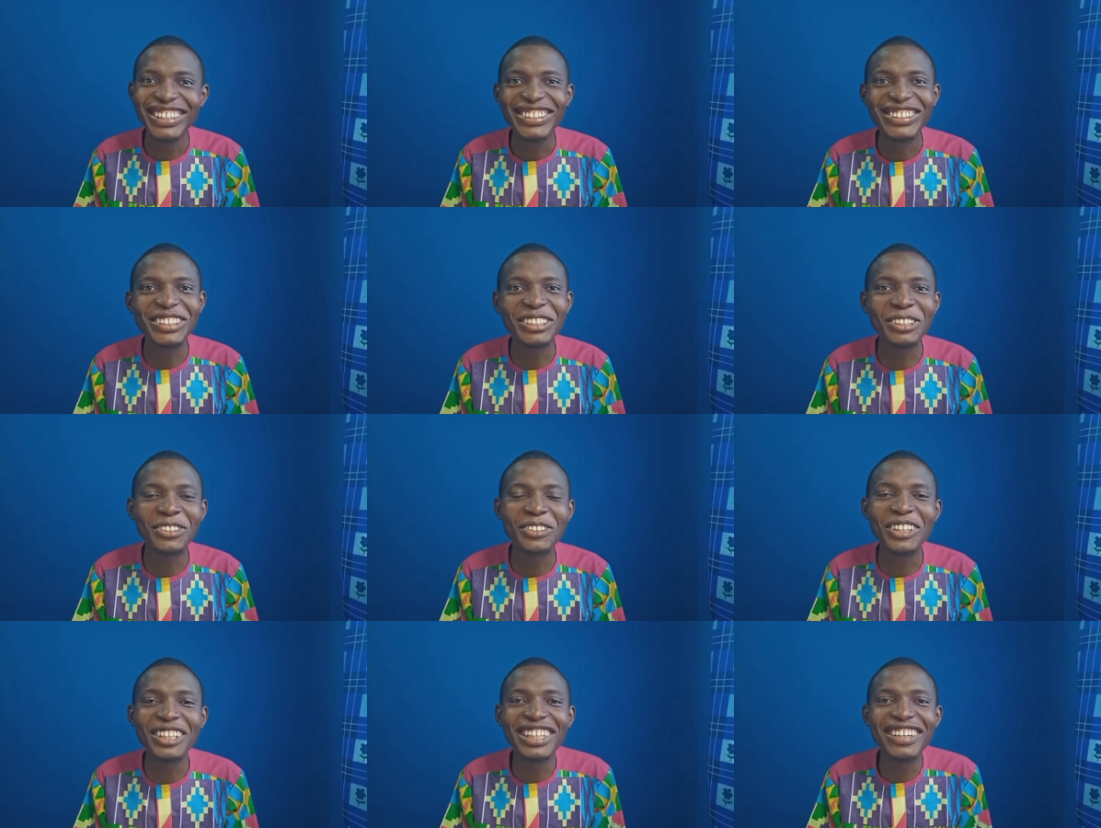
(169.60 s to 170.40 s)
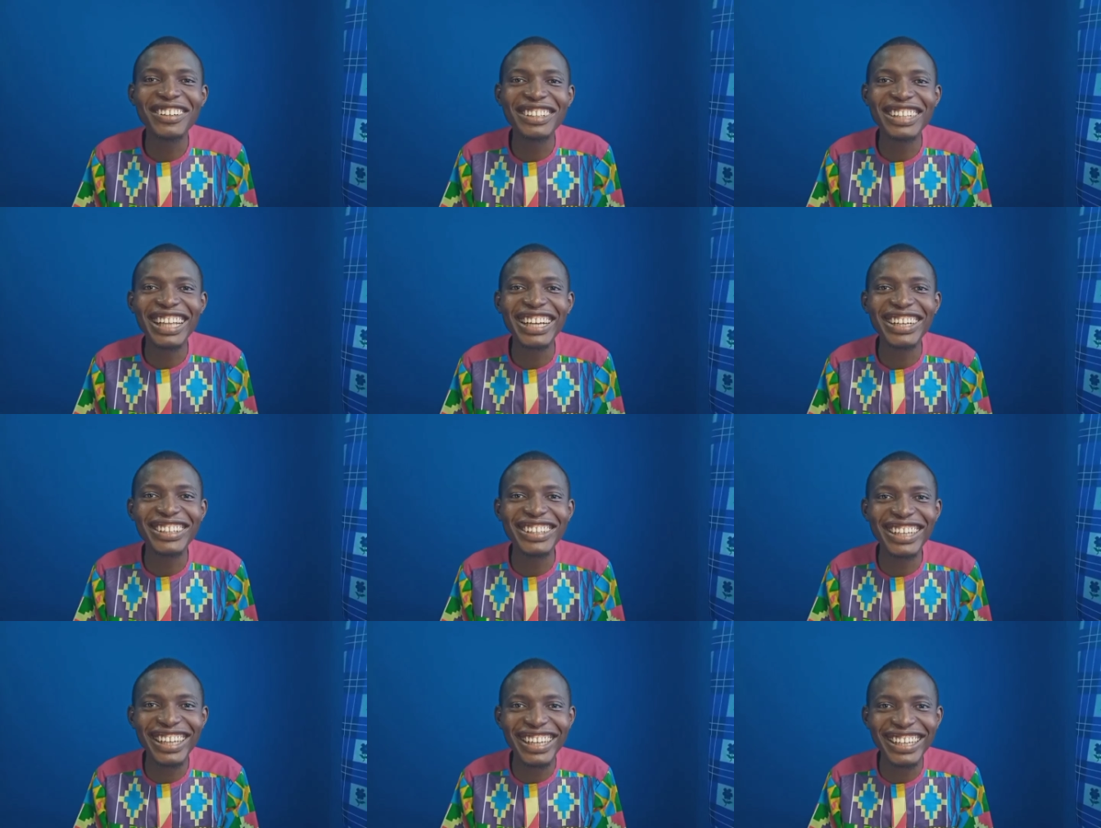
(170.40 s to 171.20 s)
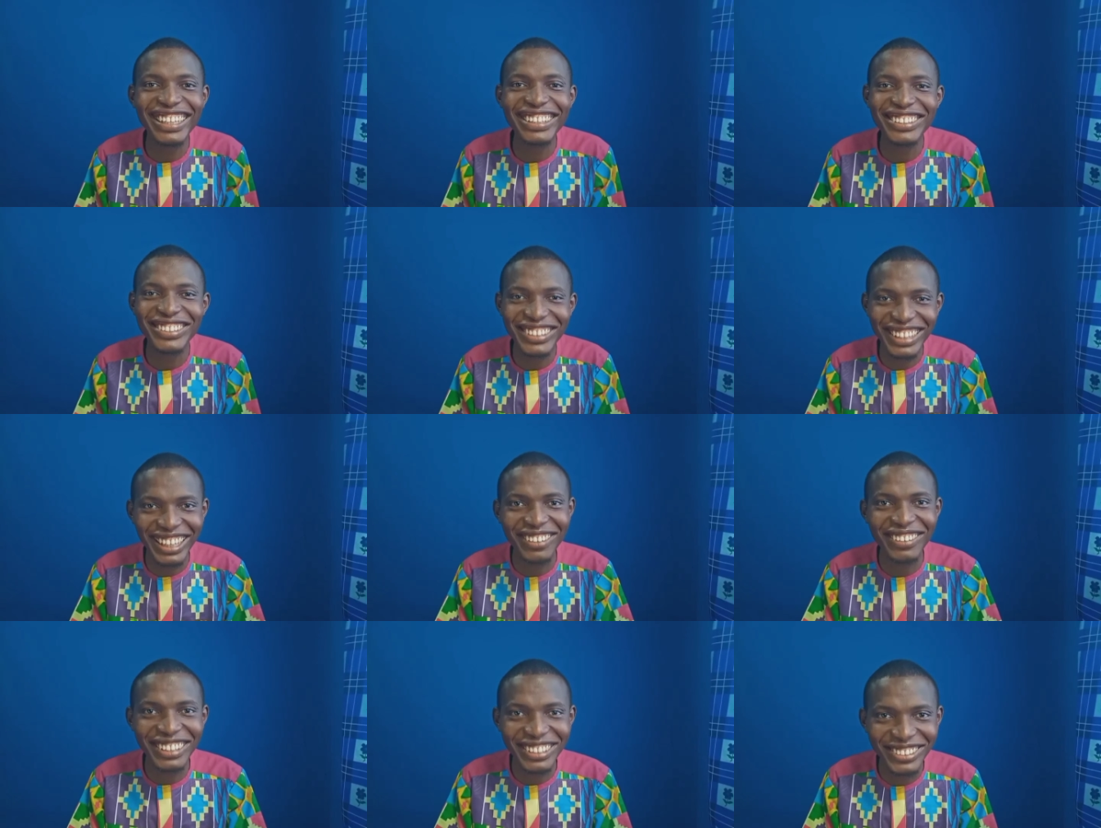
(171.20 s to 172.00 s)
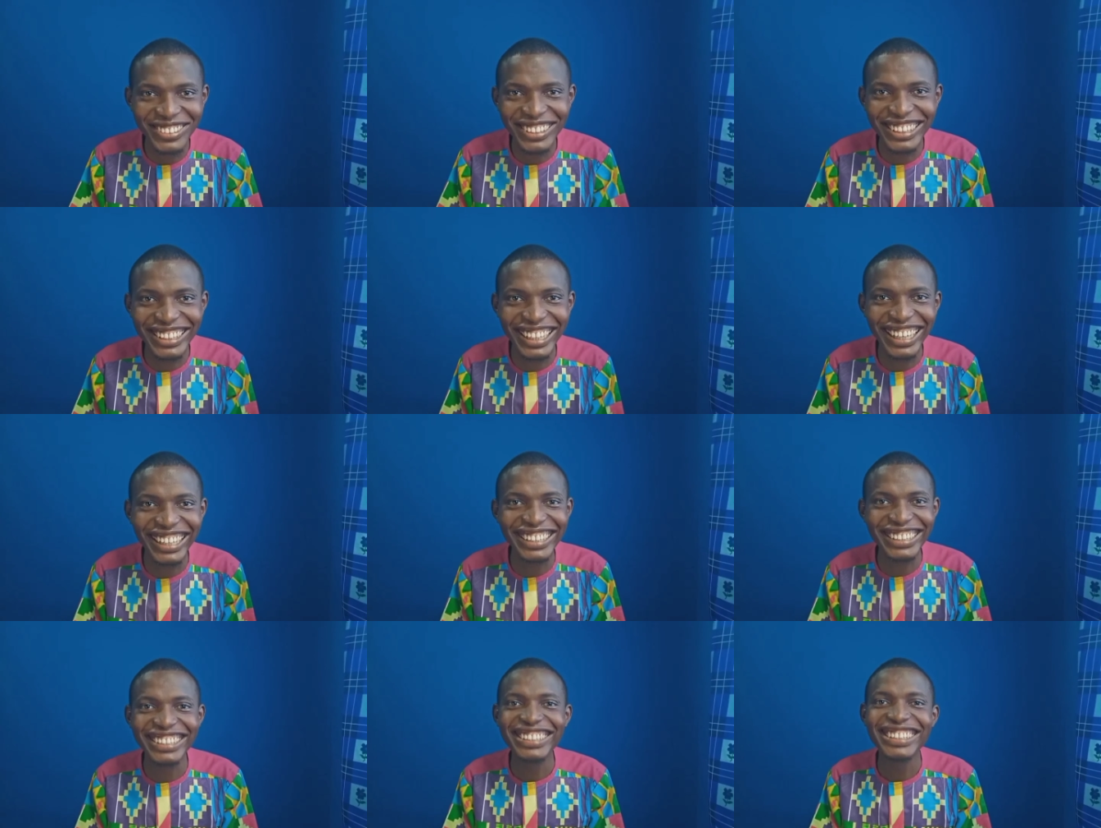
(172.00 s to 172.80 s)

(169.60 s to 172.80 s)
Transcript: So and I was like, okay, so now where do we start?